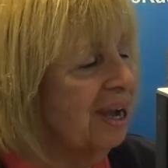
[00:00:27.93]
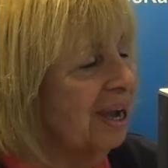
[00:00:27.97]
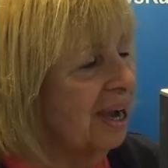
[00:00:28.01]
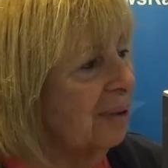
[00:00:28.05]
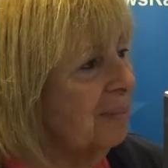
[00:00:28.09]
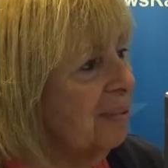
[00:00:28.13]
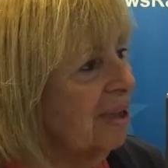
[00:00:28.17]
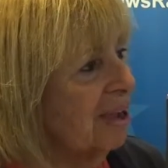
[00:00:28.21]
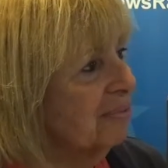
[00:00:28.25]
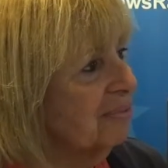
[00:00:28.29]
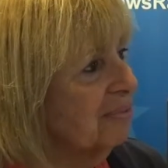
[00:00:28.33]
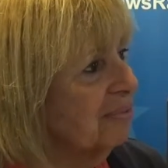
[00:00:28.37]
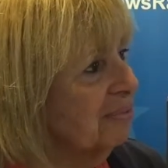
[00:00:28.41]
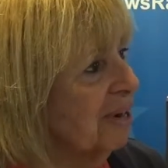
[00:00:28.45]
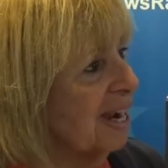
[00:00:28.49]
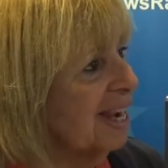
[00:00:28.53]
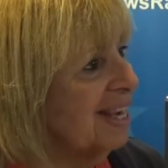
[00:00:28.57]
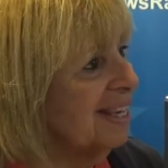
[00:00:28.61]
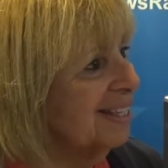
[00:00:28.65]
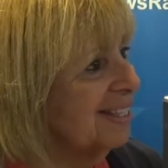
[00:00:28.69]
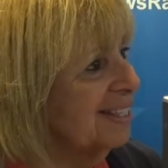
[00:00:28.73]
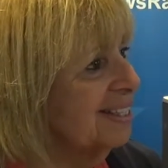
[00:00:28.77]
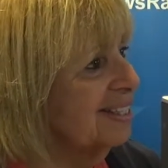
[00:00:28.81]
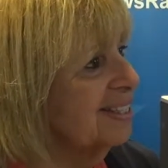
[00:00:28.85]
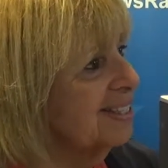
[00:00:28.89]
about
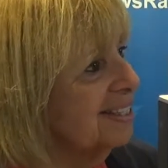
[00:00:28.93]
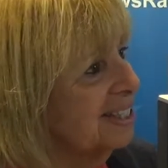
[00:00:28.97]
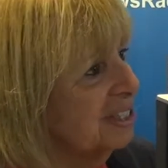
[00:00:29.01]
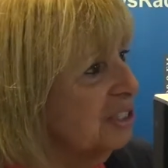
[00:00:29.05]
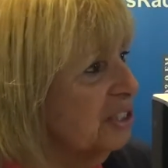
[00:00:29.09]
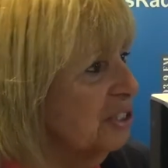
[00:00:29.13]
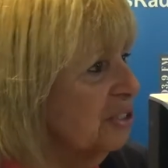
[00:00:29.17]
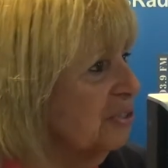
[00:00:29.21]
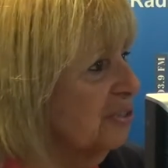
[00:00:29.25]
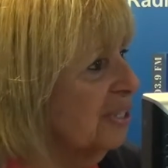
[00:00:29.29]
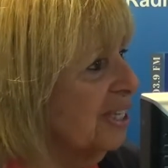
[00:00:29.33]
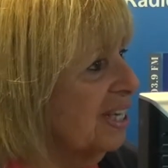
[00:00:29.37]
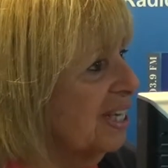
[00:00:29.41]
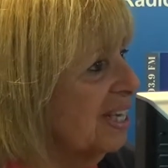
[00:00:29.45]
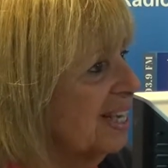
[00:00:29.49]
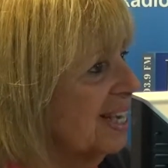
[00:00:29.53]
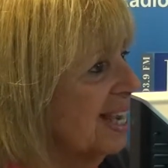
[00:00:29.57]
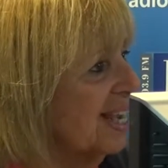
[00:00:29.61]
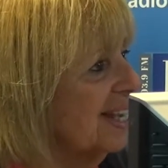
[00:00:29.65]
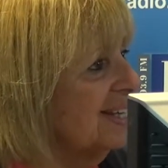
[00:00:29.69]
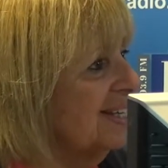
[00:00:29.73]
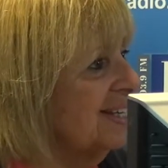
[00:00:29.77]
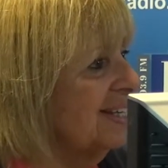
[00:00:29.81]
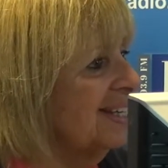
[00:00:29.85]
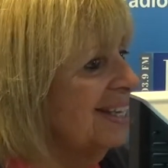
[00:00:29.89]
Frank and his history
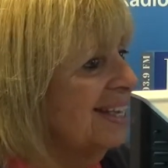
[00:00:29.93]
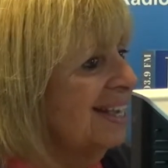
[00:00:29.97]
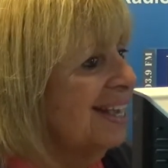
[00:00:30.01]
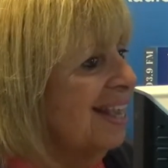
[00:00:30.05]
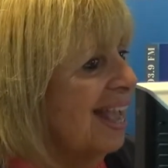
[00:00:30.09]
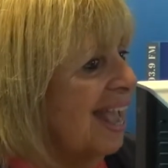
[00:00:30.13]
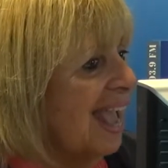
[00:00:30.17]
and